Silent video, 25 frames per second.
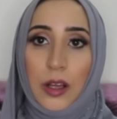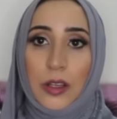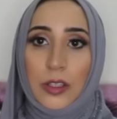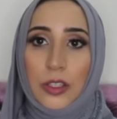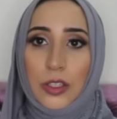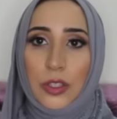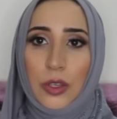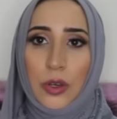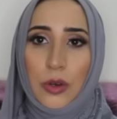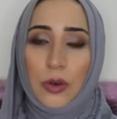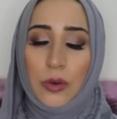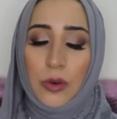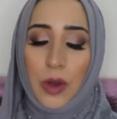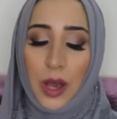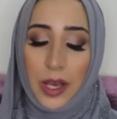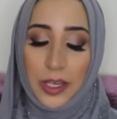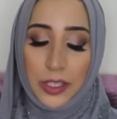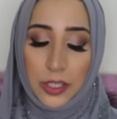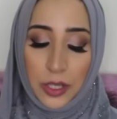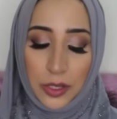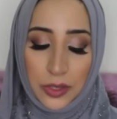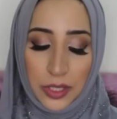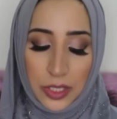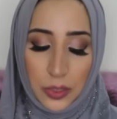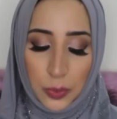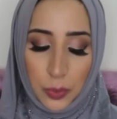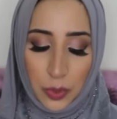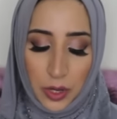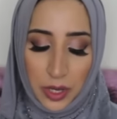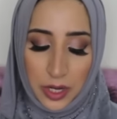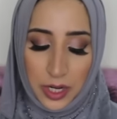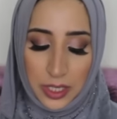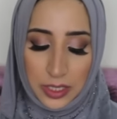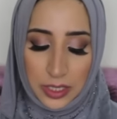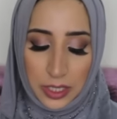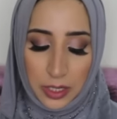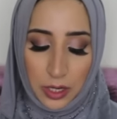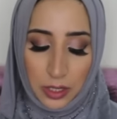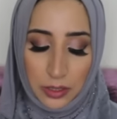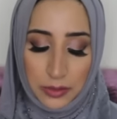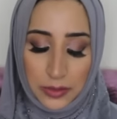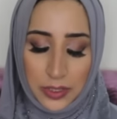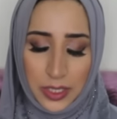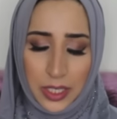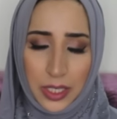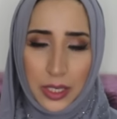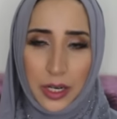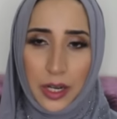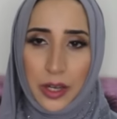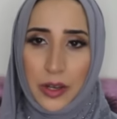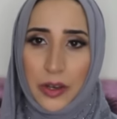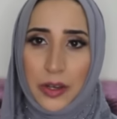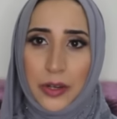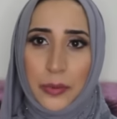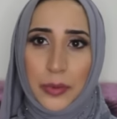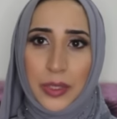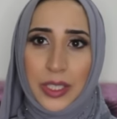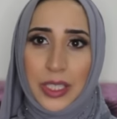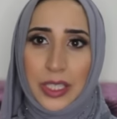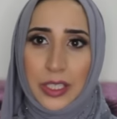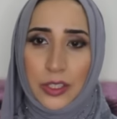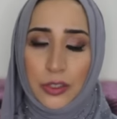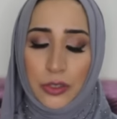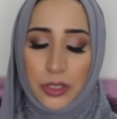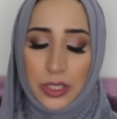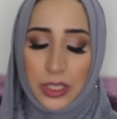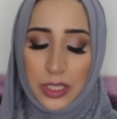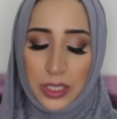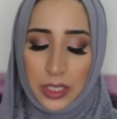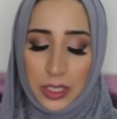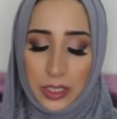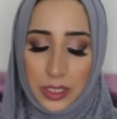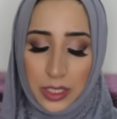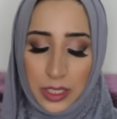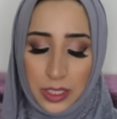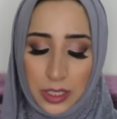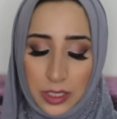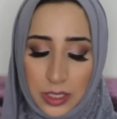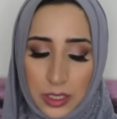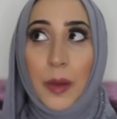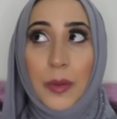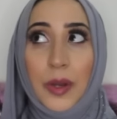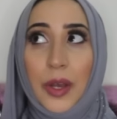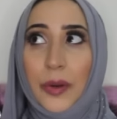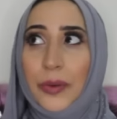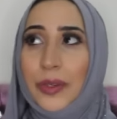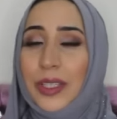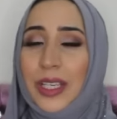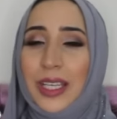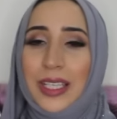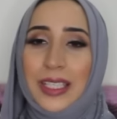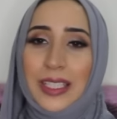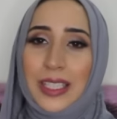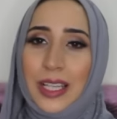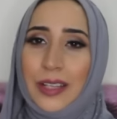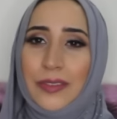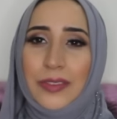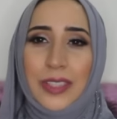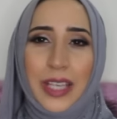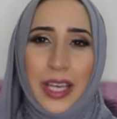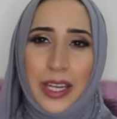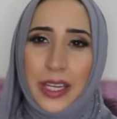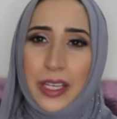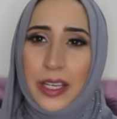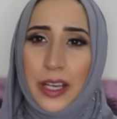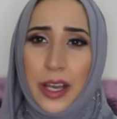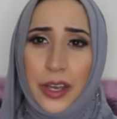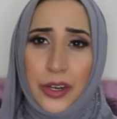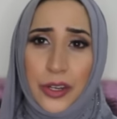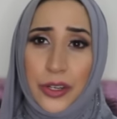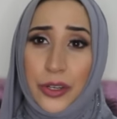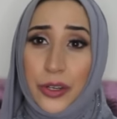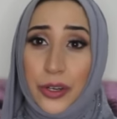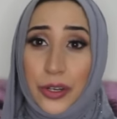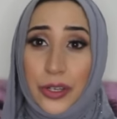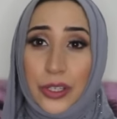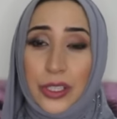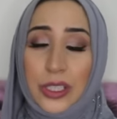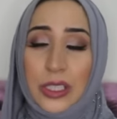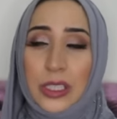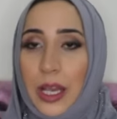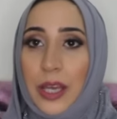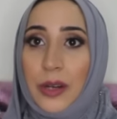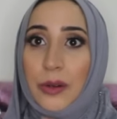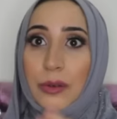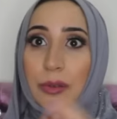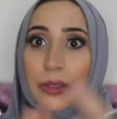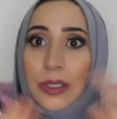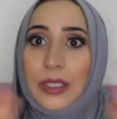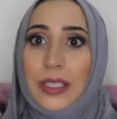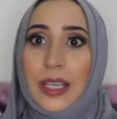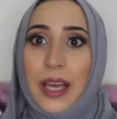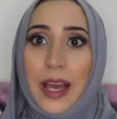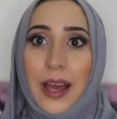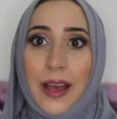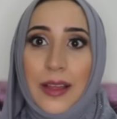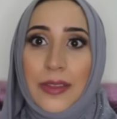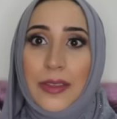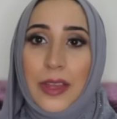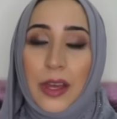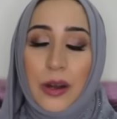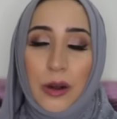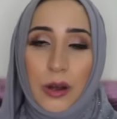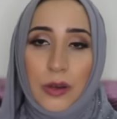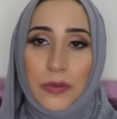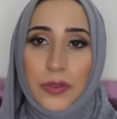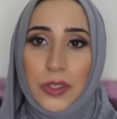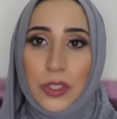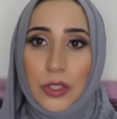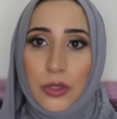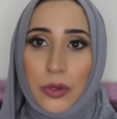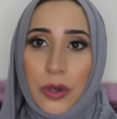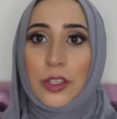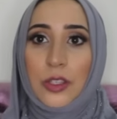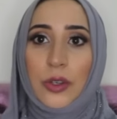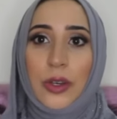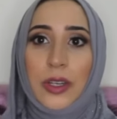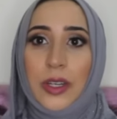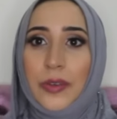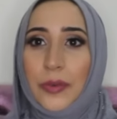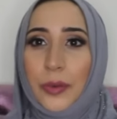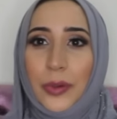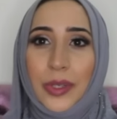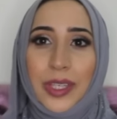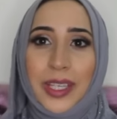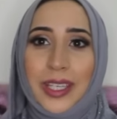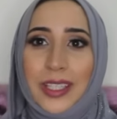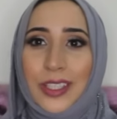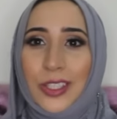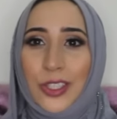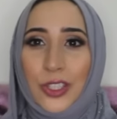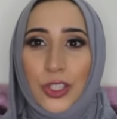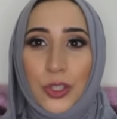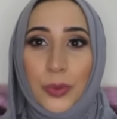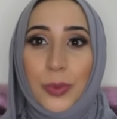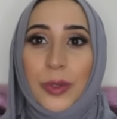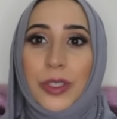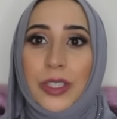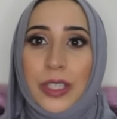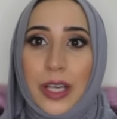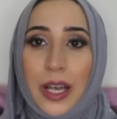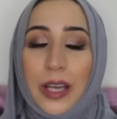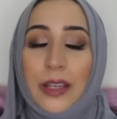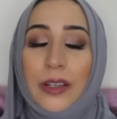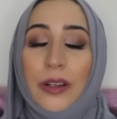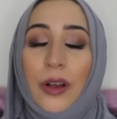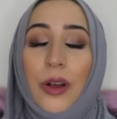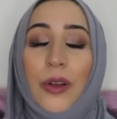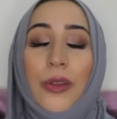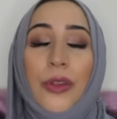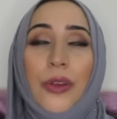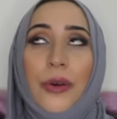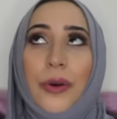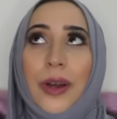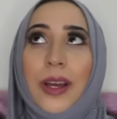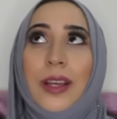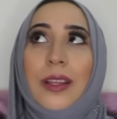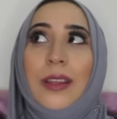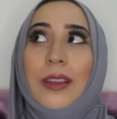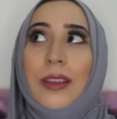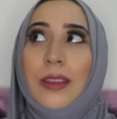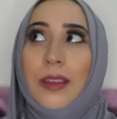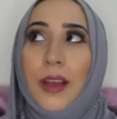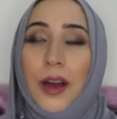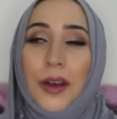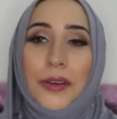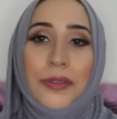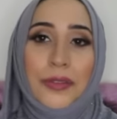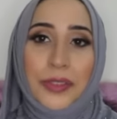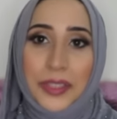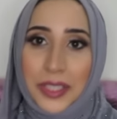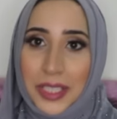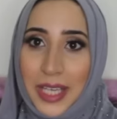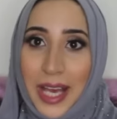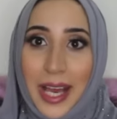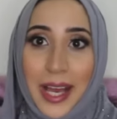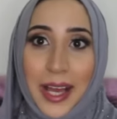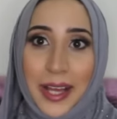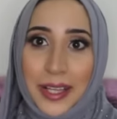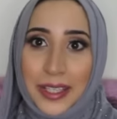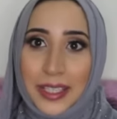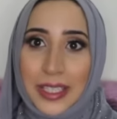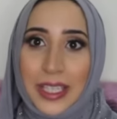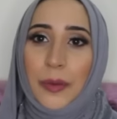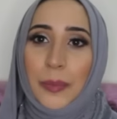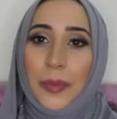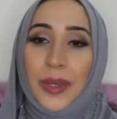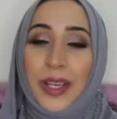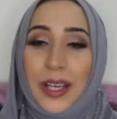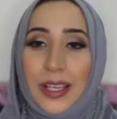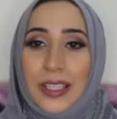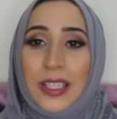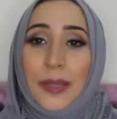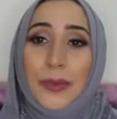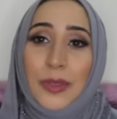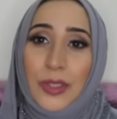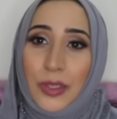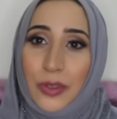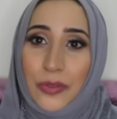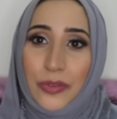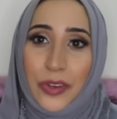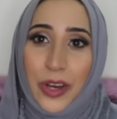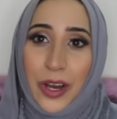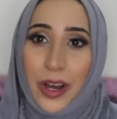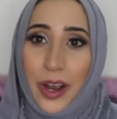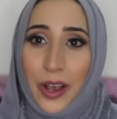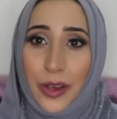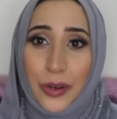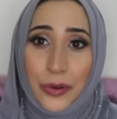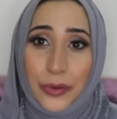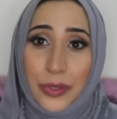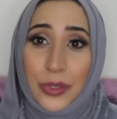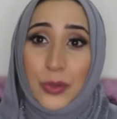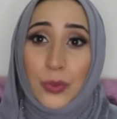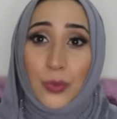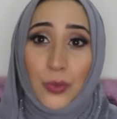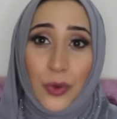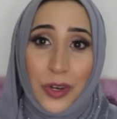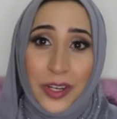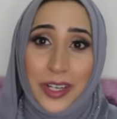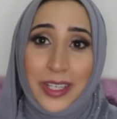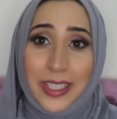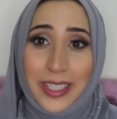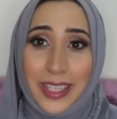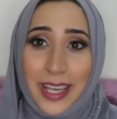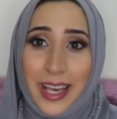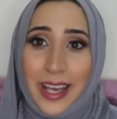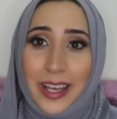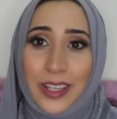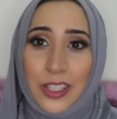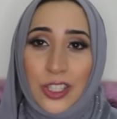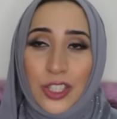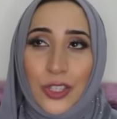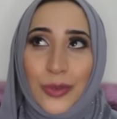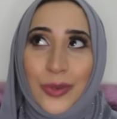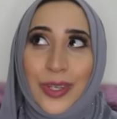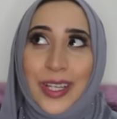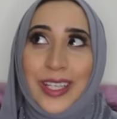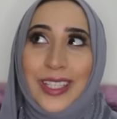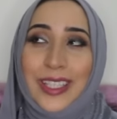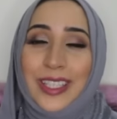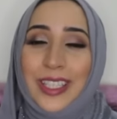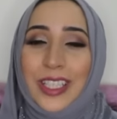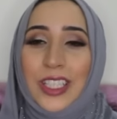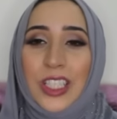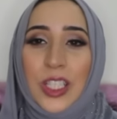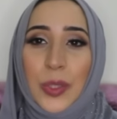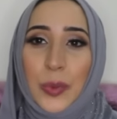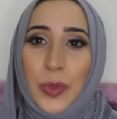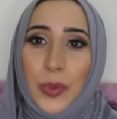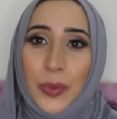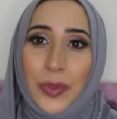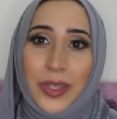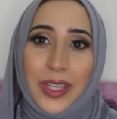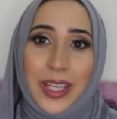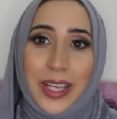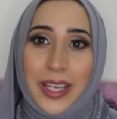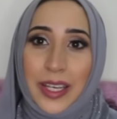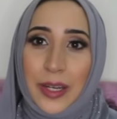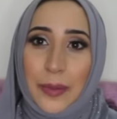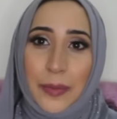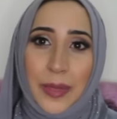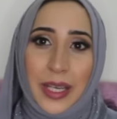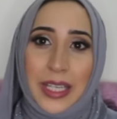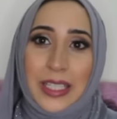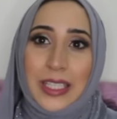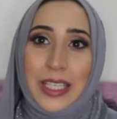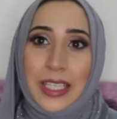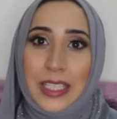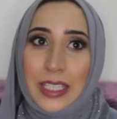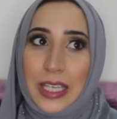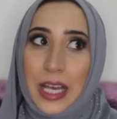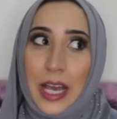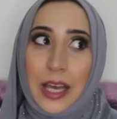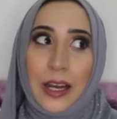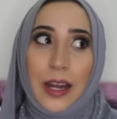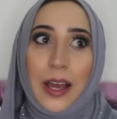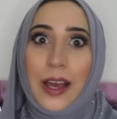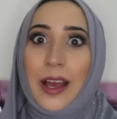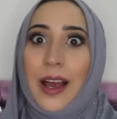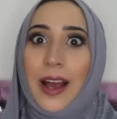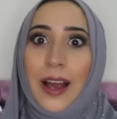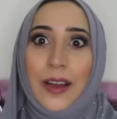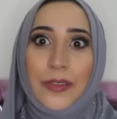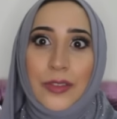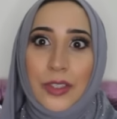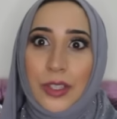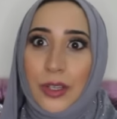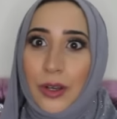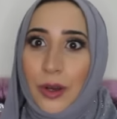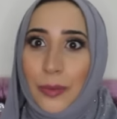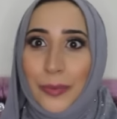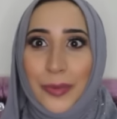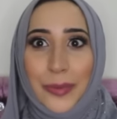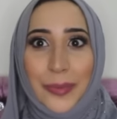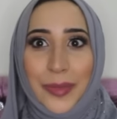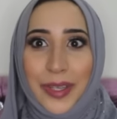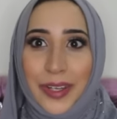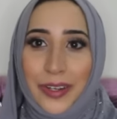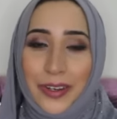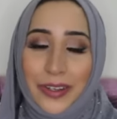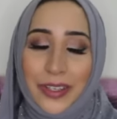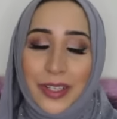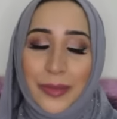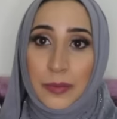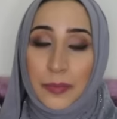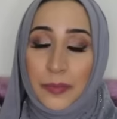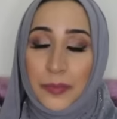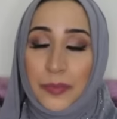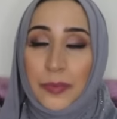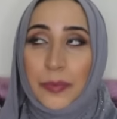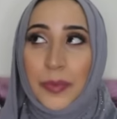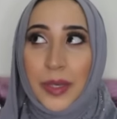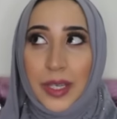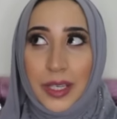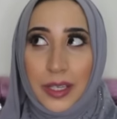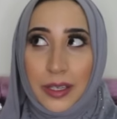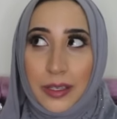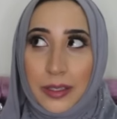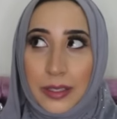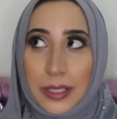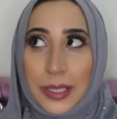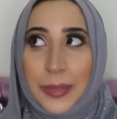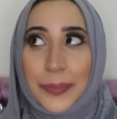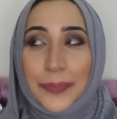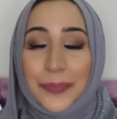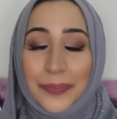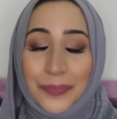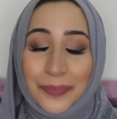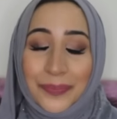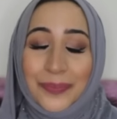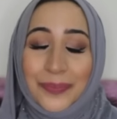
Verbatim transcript: so I saw this product and all of a sudden I got really interested in it. I'm not really a self-tanning kind of girl. I don't tan that often, so, so I never really get super tan, although I love tan. Because I'm so fair, I always want a tan. So when I see someone with like an amazing tan, I have to compliment on it because